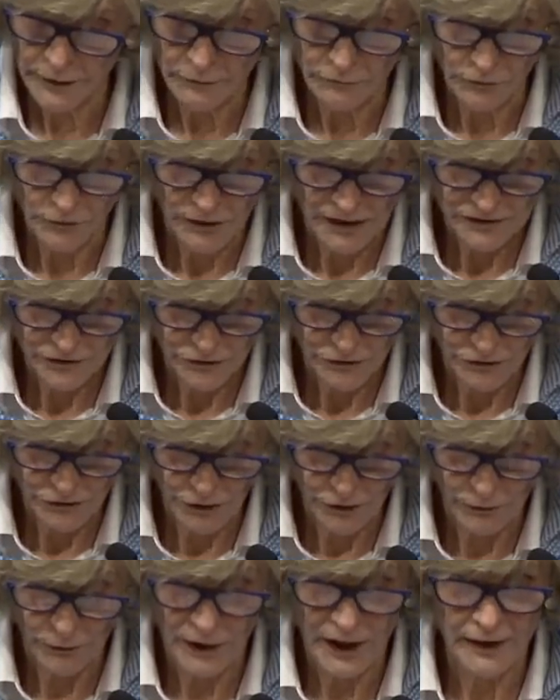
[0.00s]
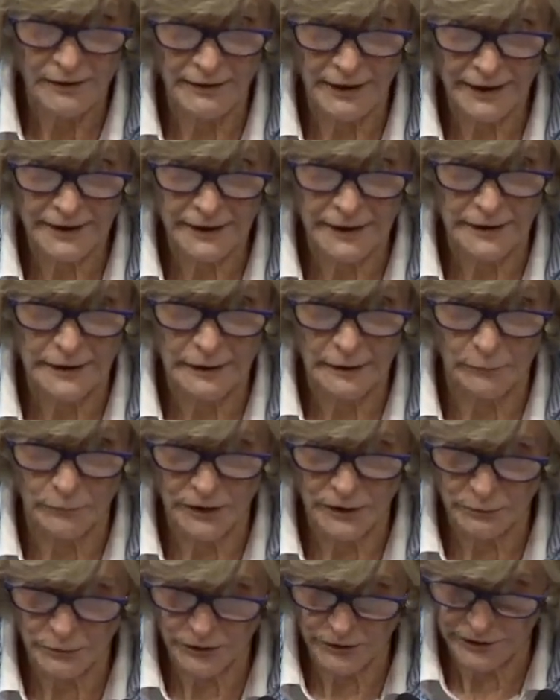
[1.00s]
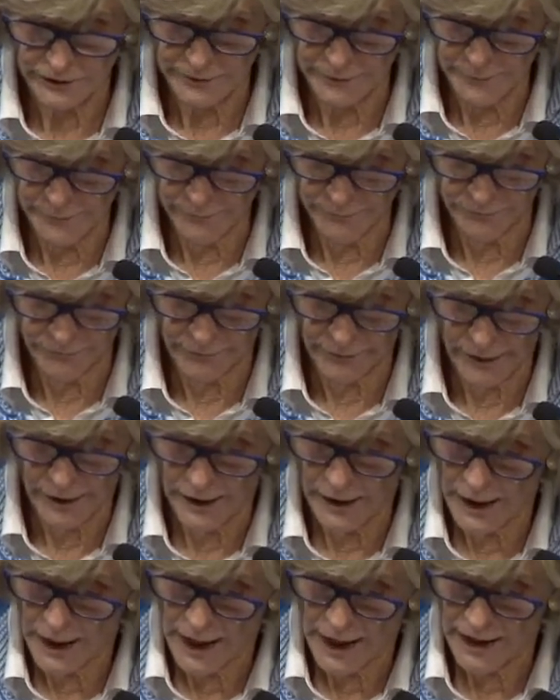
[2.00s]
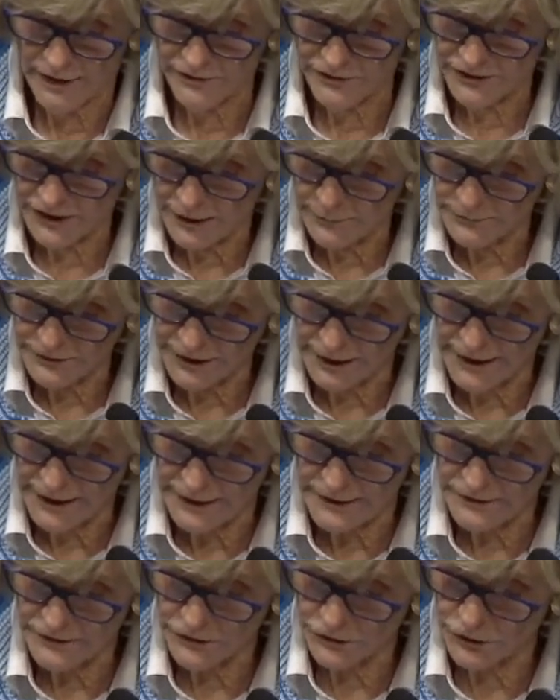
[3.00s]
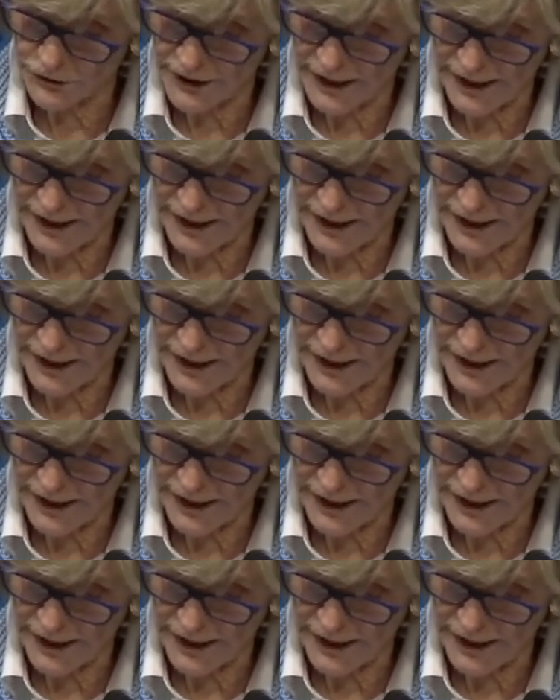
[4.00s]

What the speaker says: for us to know how lucky we were. On some days, your